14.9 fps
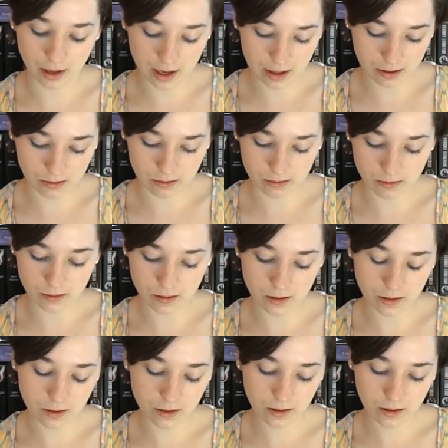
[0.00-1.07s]

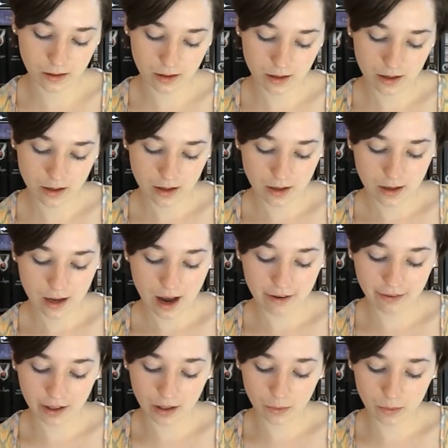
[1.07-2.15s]
I
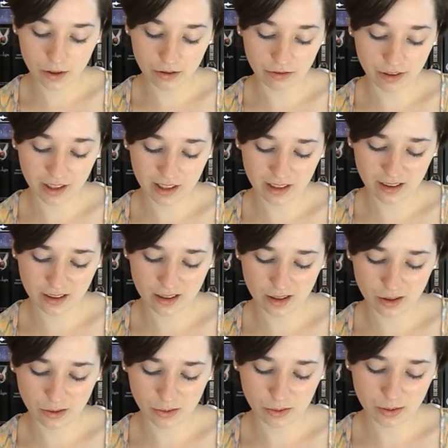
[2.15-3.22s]
really want to read it
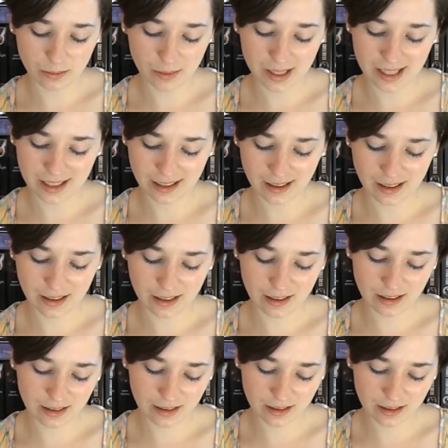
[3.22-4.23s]
though, so I'm kind of like,